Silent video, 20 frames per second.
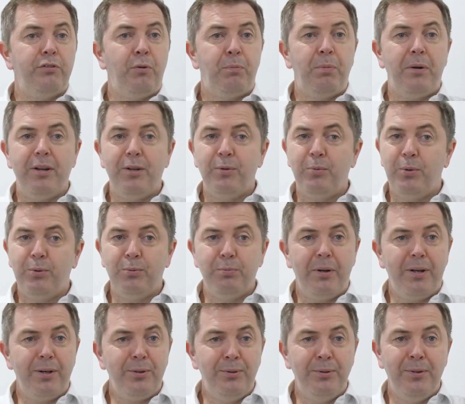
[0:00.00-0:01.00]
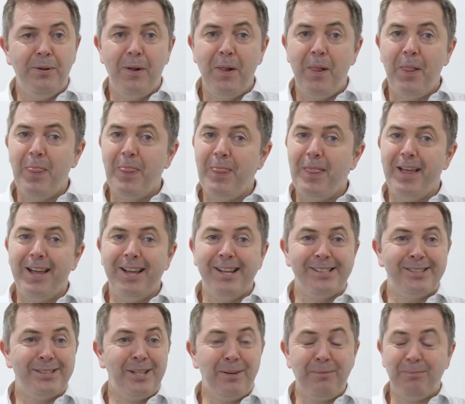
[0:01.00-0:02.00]
And day to day, I have a team of
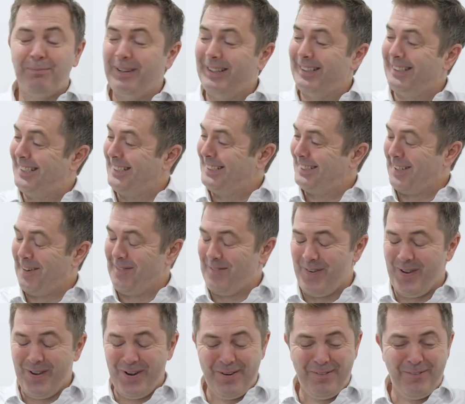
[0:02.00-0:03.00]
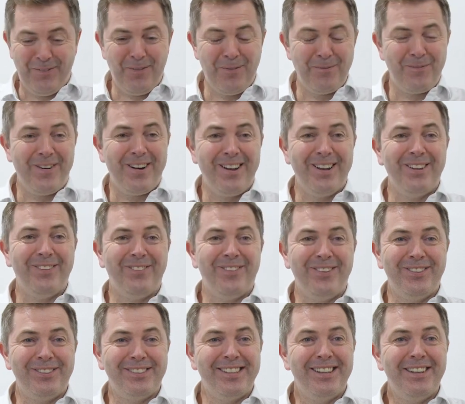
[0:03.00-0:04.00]
engineers who are
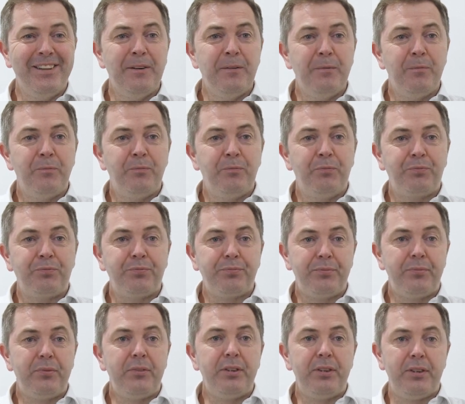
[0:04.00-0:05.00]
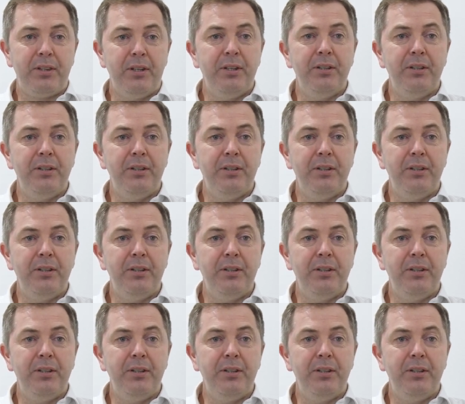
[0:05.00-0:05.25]
working exceptionally hard.